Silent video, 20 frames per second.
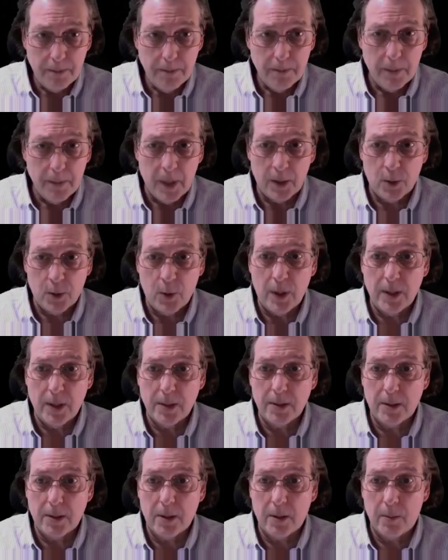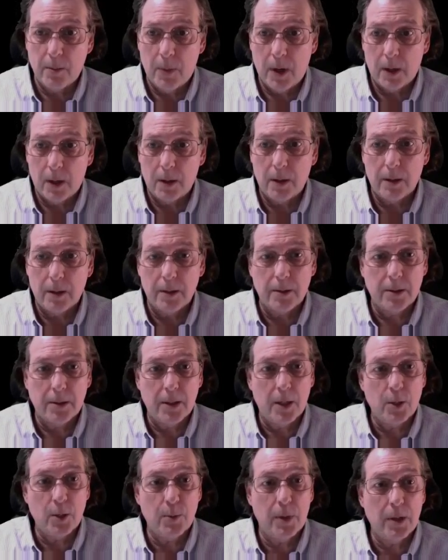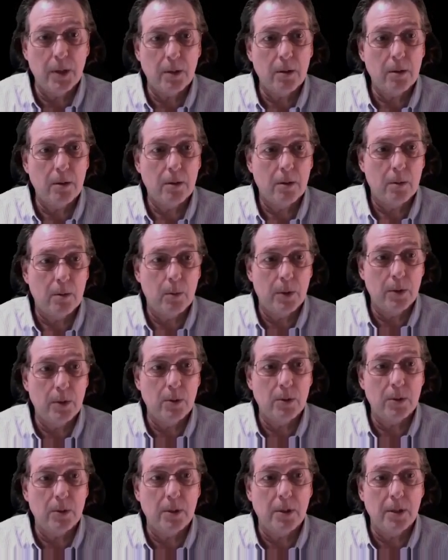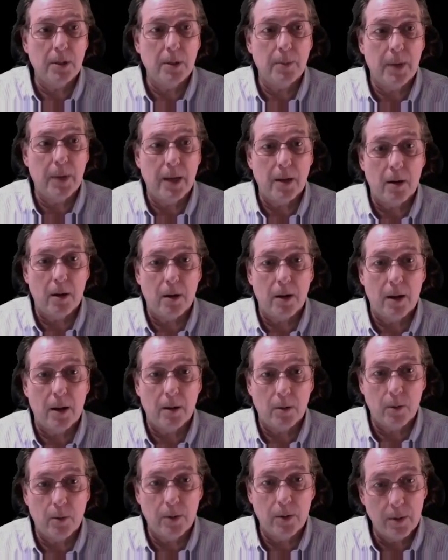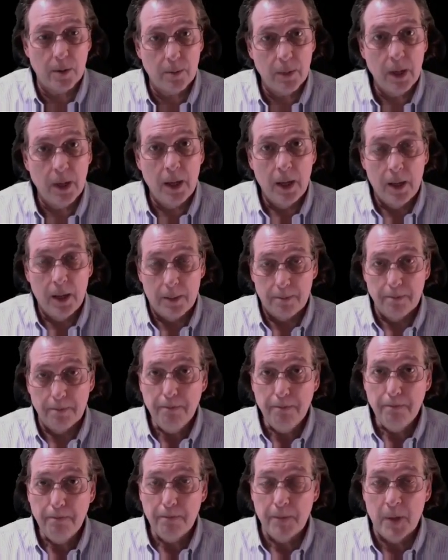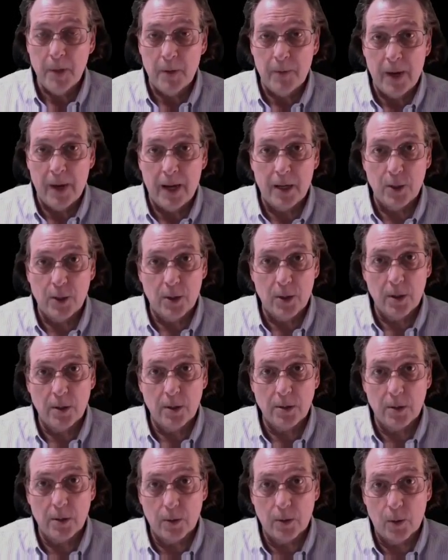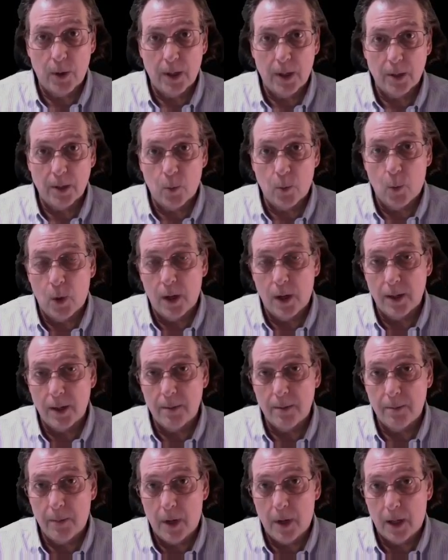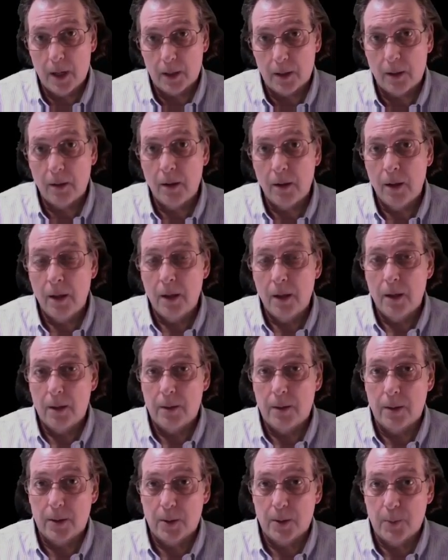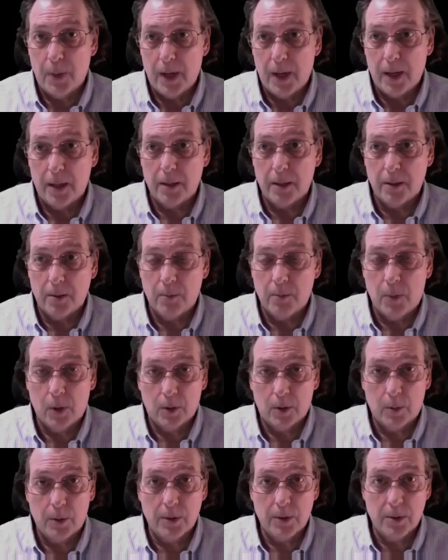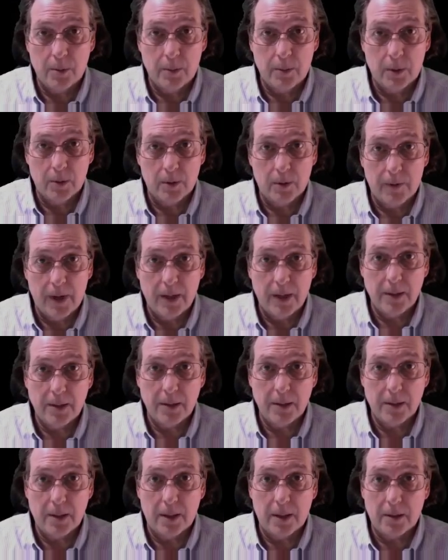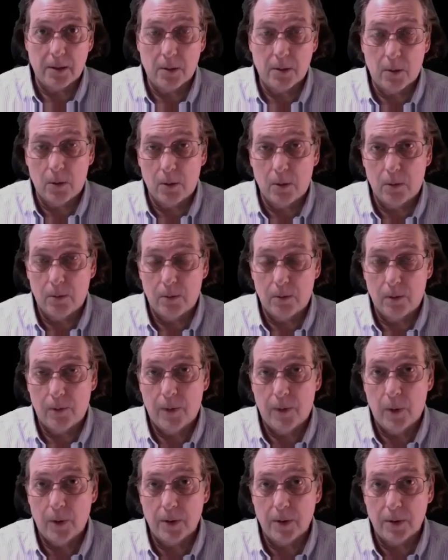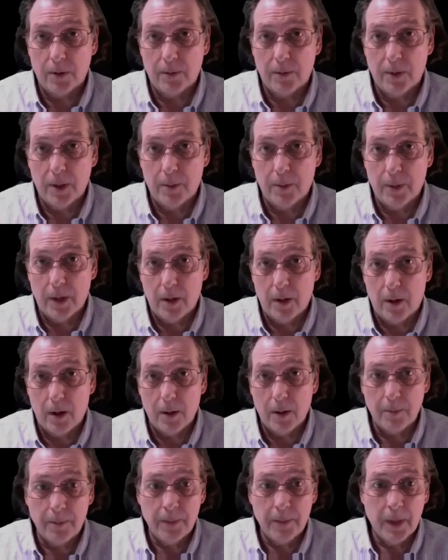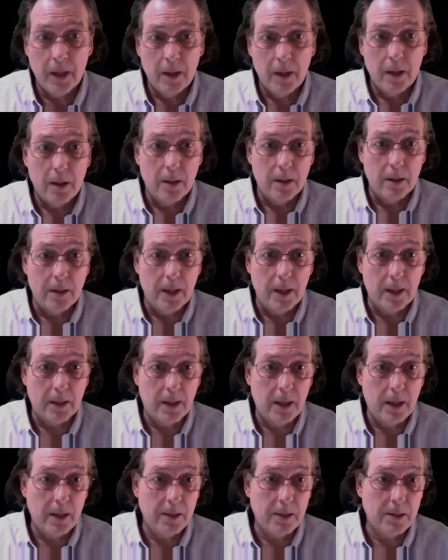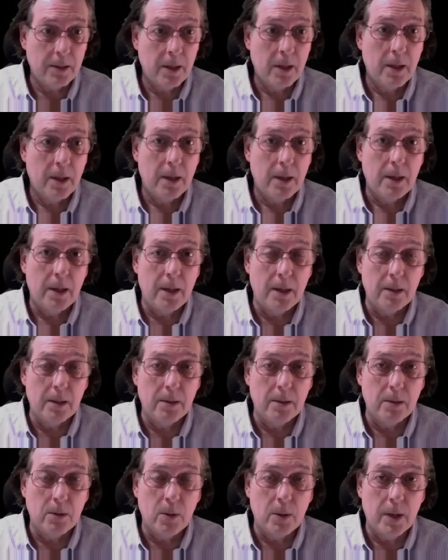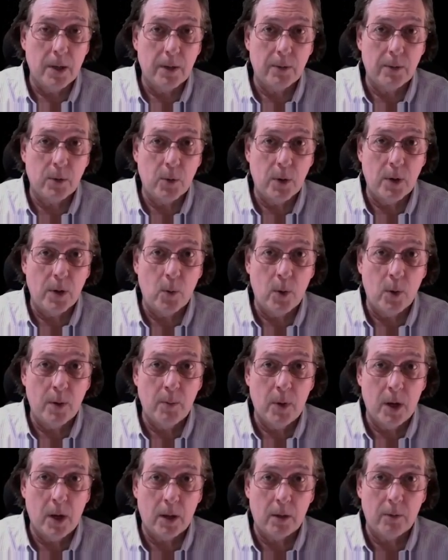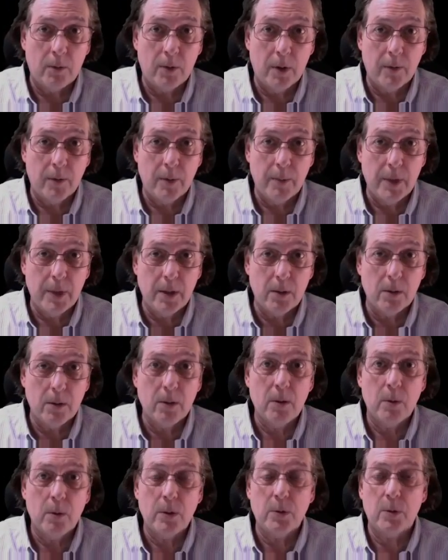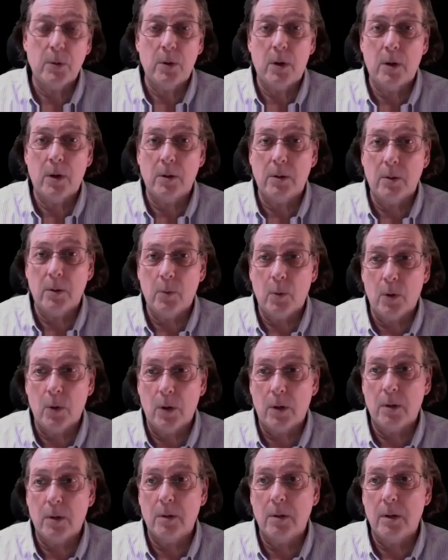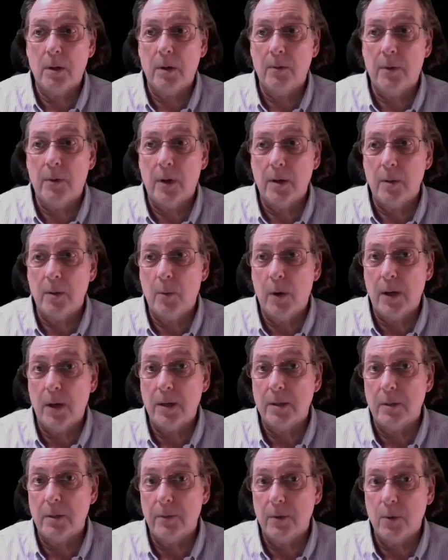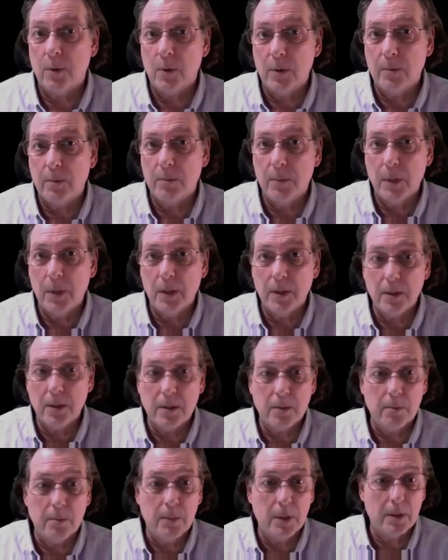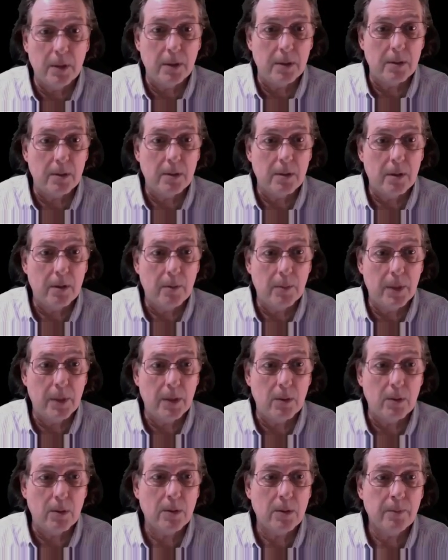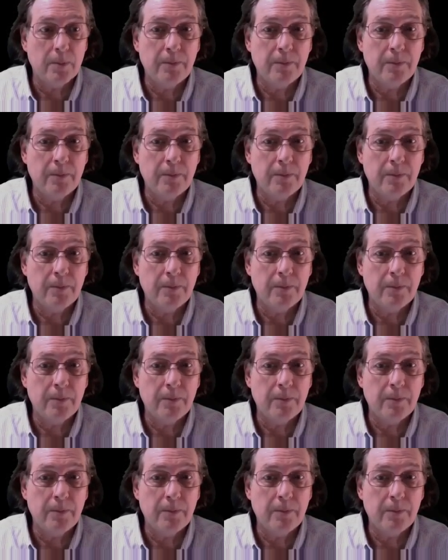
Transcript: It trains the model in SageMaker. We use the DeepAR algorithm. The advantage there is it creates one model that spans multiple similar devices. That's the whole focus of DeepAR. in that case, and you don't have to create one model for every meter, which would hardly work uh, volume-wise if you're doing millions and millions of meters.